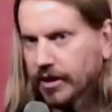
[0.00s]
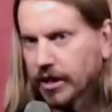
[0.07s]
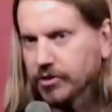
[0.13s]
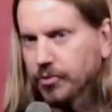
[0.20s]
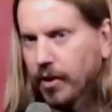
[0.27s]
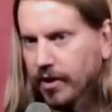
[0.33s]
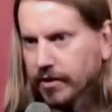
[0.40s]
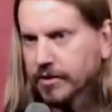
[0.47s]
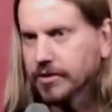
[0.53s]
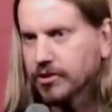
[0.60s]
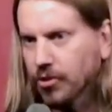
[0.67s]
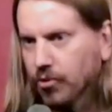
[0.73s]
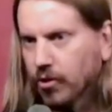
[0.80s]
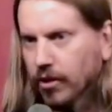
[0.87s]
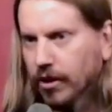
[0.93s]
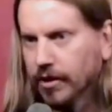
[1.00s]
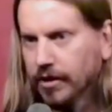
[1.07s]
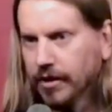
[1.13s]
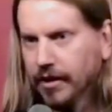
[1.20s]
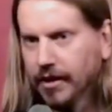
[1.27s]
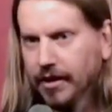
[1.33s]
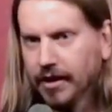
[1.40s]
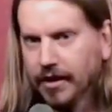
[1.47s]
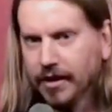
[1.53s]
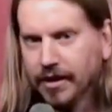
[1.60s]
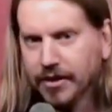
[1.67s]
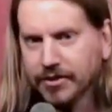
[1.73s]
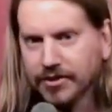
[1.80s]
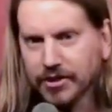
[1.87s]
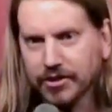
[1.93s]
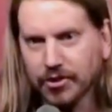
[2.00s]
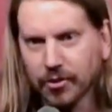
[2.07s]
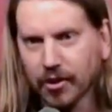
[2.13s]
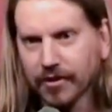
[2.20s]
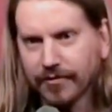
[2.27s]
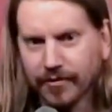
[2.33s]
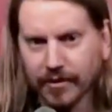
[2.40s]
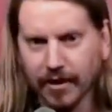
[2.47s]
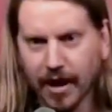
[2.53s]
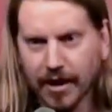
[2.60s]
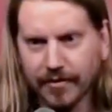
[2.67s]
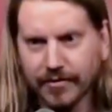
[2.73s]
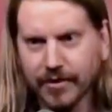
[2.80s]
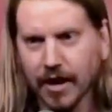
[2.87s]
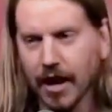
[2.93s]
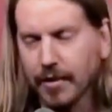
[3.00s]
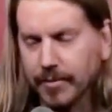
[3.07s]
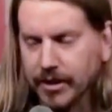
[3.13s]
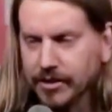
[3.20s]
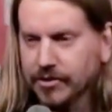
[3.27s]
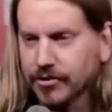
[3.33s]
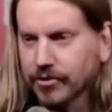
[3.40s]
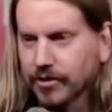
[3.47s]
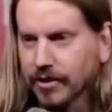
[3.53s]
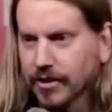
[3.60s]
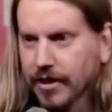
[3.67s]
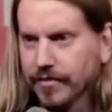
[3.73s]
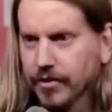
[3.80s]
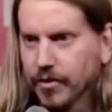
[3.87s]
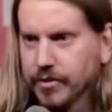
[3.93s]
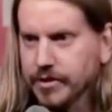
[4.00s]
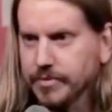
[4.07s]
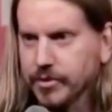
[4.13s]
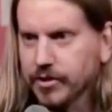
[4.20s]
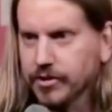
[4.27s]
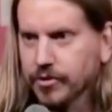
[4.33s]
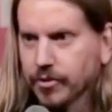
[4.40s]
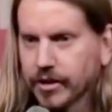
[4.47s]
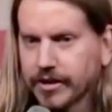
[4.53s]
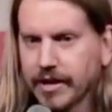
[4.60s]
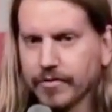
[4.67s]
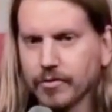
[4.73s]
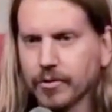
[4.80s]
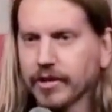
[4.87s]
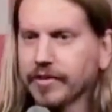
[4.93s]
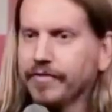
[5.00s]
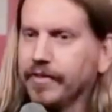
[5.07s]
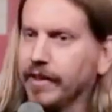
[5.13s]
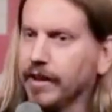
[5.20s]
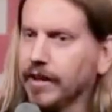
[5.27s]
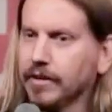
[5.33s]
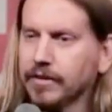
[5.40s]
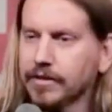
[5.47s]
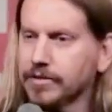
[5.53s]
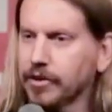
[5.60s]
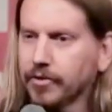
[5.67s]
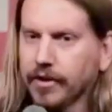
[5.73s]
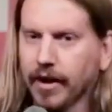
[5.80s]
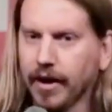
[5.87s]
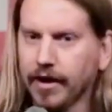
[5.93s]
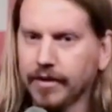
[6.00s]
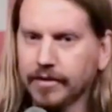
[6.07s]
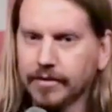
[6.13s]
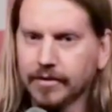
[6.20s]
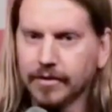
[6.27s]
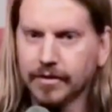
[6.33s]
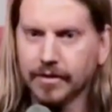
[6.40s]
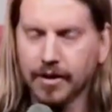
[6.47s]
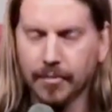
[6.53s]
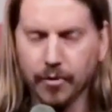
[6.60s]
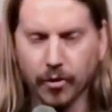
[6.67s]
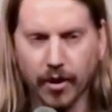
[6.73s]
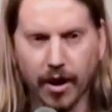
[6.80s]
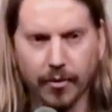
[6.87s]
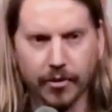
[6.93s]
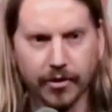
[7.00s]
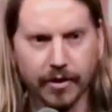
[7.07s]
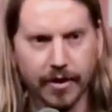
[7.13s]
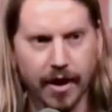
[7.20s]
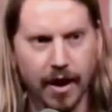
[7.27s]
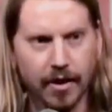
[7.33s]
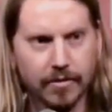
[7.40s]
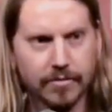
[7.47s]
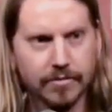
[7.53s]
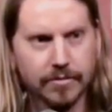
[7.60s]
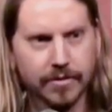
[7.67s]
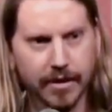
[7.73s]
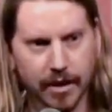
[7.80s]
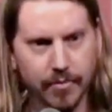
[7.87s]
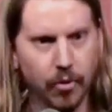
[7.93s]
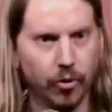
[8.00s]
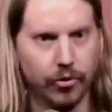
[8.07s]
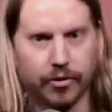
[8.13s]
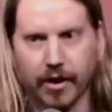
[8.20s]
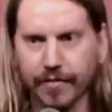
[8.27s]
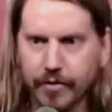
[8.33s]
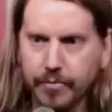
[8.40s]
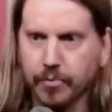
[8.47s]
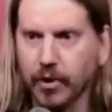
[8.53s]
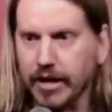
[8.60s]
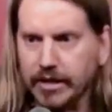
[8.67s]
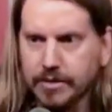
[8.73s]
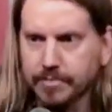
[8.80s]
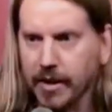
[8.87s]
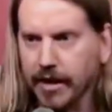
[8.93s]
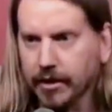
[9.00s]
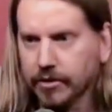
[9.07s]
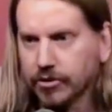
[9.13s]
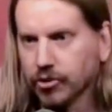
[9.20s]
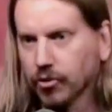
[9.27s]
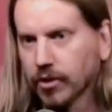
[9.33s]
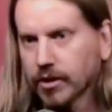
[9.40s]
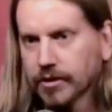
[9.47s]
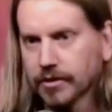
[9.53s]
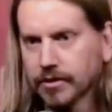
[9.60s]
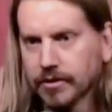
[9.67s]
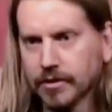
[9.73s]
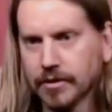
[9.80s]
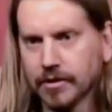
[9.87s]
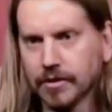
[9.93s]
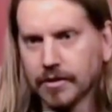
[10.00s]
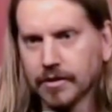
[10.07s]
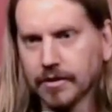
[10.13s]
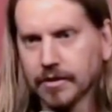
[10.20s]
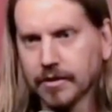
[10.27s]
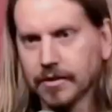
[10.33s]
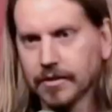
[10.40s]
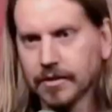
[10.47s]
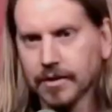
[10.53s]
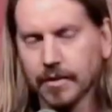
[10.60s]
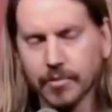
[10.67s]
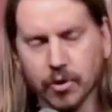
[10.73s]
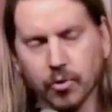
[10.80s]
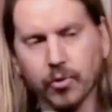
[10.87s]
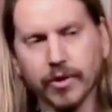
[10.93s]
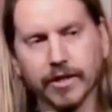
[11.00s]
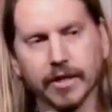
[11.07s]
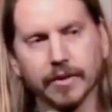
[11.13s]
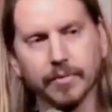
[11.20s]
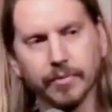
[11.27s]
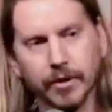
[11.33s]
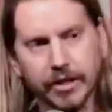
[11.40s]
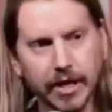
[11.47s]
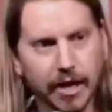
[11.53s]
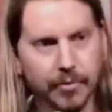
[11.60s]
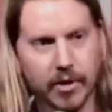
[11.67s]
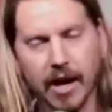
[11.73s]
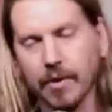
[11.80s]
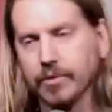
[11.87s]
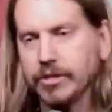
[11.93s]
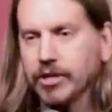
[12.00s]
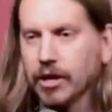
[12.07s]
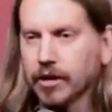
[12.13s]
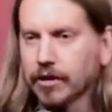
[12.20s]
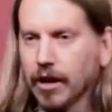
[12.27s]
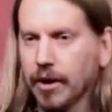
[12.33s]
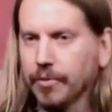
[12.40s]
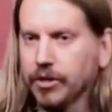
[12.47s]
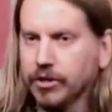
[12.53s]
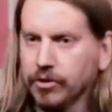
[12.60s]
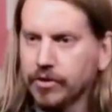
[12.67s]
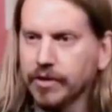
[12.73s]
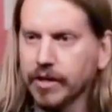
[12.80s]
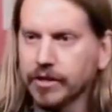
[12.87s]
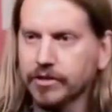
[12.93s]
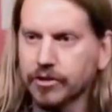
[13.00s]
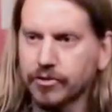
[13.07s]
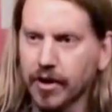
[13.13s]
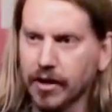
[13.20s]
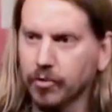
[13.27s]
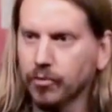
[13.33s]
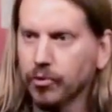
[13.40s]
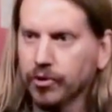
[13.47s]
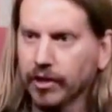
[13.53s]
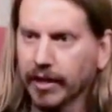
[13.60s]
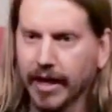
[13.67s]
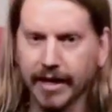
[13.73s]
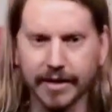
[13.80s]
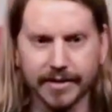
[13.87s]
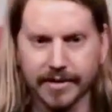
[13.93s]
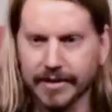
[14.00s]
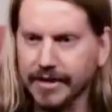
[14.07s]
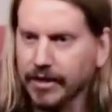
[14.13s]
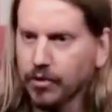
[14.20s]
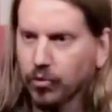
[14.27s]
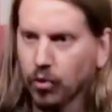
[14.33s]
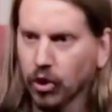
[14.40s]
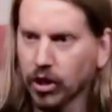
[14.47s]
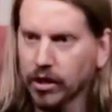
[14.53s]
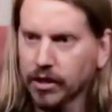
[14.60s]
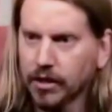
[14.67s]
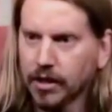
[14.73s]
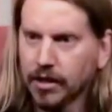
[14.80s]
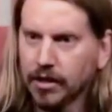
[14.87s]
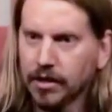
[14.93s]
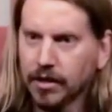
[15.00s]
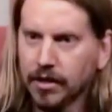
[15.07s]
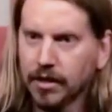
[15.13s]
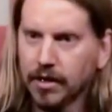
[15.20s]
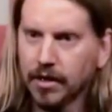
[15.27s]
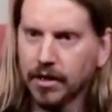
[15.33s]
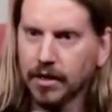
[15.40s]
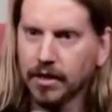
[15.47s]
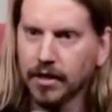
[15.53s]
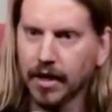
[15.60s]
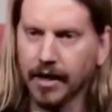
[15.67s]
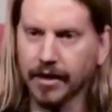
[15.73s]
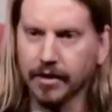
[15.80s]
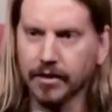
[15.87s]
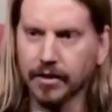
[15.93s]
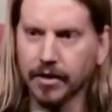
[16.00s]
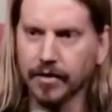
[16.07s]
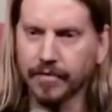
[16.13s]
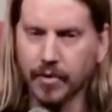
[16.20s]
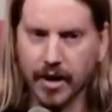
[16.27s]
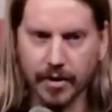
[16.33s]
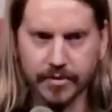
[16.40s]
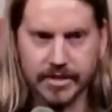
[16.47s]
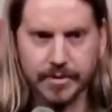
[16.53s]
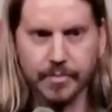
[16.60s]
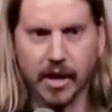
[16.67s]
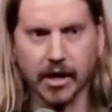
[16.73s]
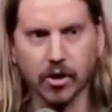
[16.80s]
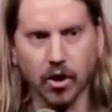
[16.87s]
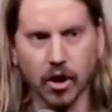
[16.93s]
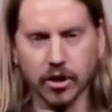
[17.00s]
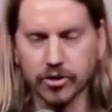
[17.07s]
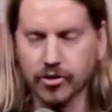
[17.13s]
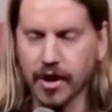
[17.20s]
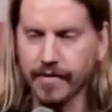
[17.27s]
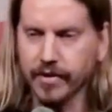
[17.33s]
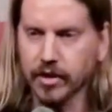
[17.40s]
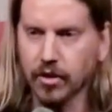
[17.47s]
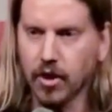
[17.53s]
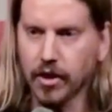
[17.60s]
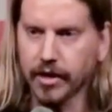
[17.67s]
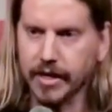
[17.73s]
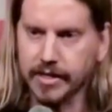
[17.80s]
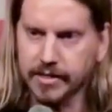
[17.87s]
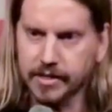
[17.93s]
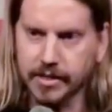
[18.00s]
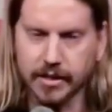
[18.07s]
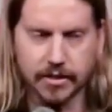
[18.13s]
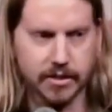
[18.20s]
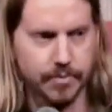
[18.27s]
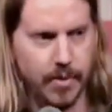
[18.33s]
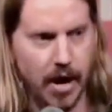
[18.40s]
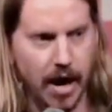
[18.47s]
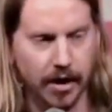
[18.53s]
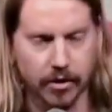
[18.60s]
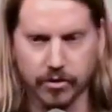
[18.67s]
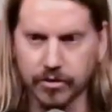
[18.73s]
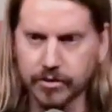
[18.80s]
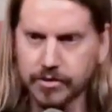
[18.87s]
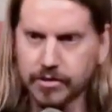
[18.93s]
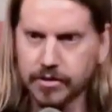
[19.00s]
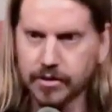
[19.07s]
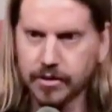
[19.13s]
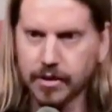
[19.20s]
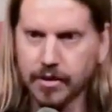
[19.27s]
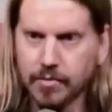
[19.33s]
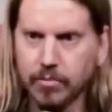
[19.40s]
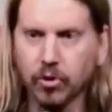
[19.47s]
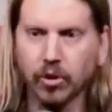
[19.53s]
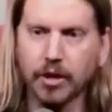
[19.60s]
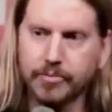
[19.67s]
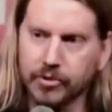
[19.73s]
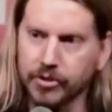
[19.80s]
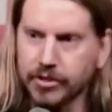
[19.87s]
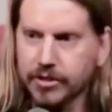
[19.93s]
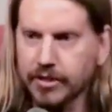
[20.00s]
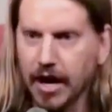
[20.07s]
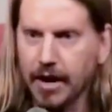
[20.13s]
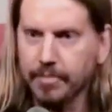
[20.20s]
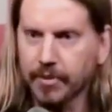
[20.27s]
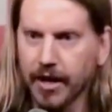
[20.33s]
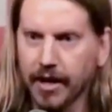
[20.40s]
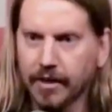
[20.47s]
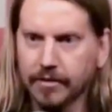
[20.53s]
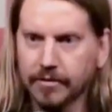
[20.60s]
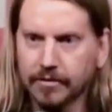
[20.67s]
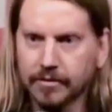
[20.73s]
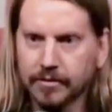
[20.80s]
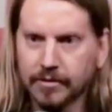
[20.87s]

That's why this tour. This is the Dork for Life comedy tour. I've always been a dork. Never really fit in. It's okay. I'm alright with it now. Then I'm older. I've embraced my inner dork. I'm cool with it. And when I was younger, I would do things to try to woo the ladies that didn't work. Like when I was in my car driving along and I'd see some hot girls pull up to a stoplight.